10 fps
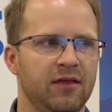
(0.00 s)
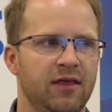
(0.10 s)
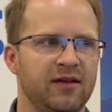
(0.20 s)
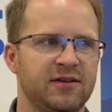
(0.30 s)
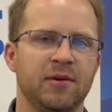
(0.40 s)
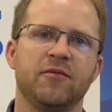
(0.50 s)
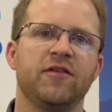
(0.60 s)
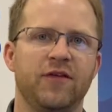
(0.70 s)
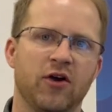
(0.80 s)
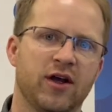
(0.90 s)
they seem to
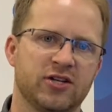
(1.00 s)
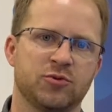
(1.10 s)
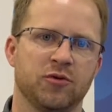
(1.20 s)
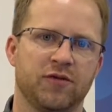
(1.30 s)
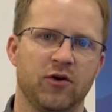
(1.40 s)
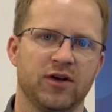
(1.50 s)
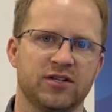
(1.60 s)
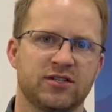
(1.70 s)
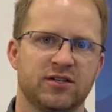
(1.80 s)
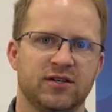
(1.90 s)
be very customer
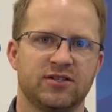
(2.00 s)
focused.